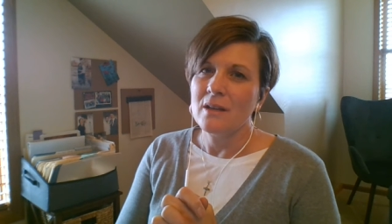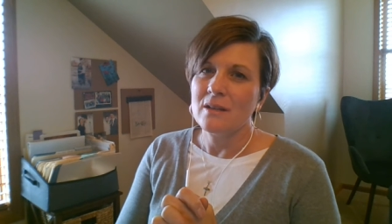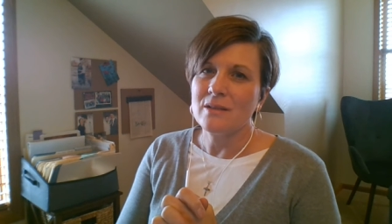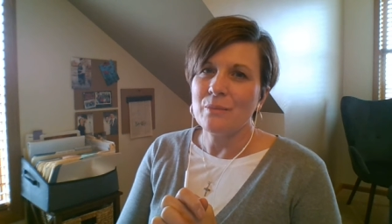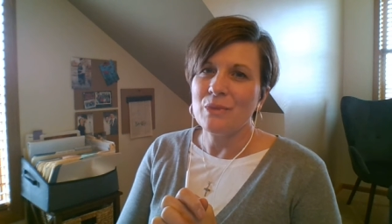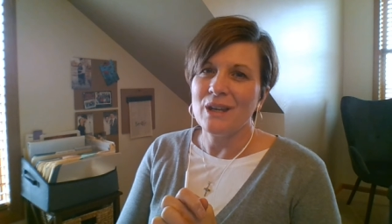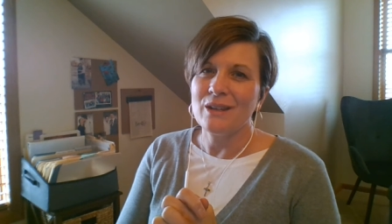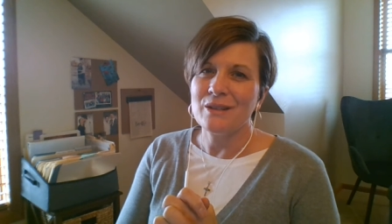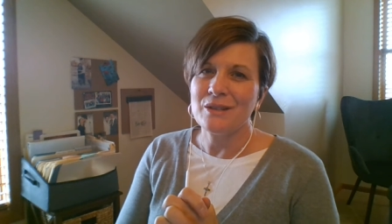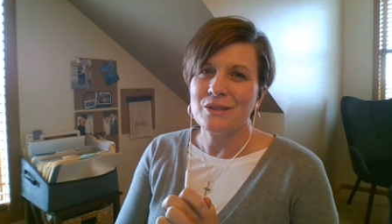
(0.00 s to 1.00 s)
something
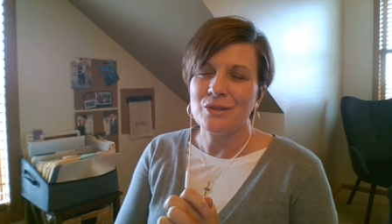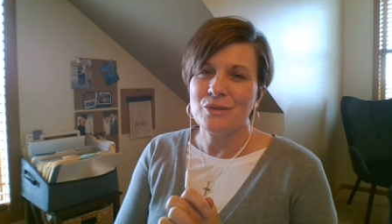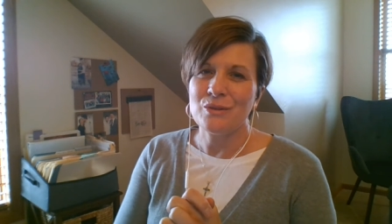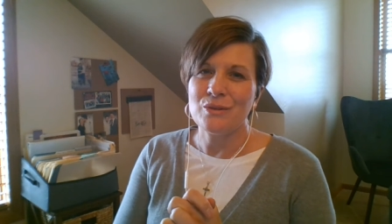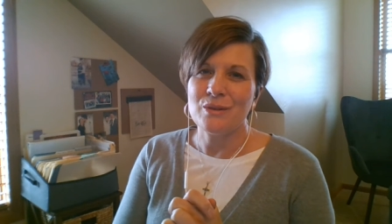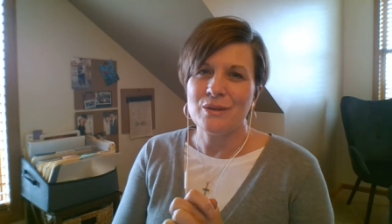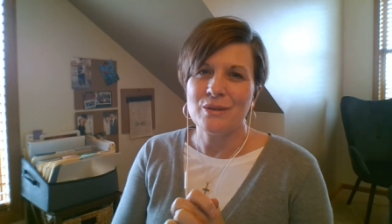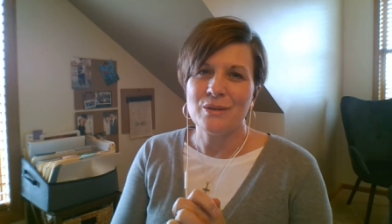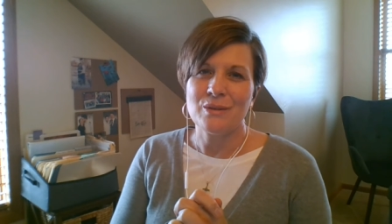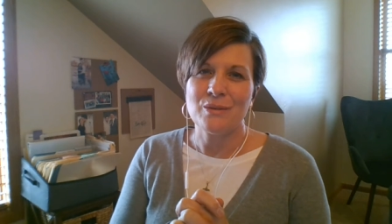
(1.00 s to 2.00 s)
to
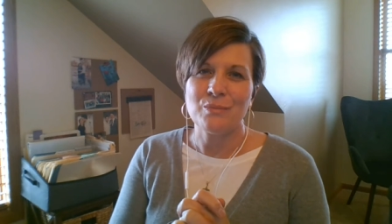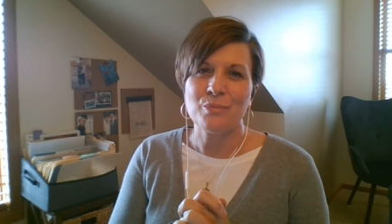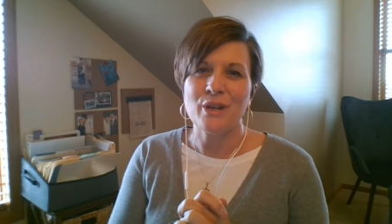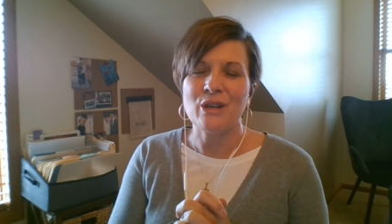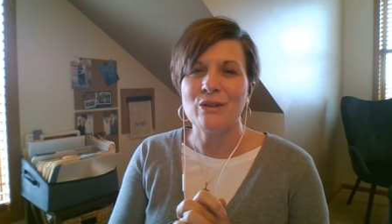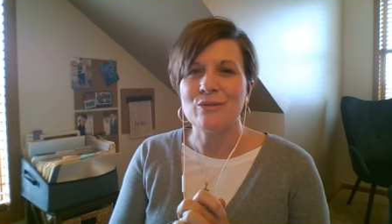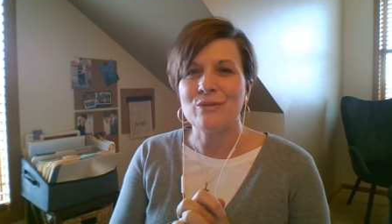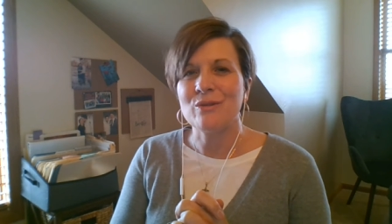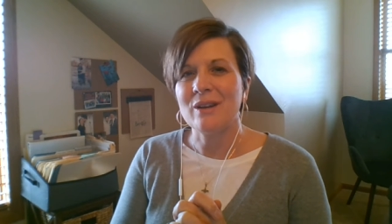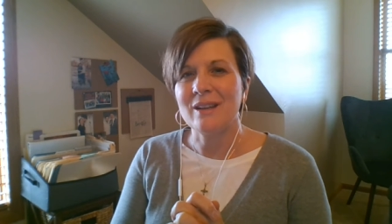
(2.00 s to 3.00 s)
bring you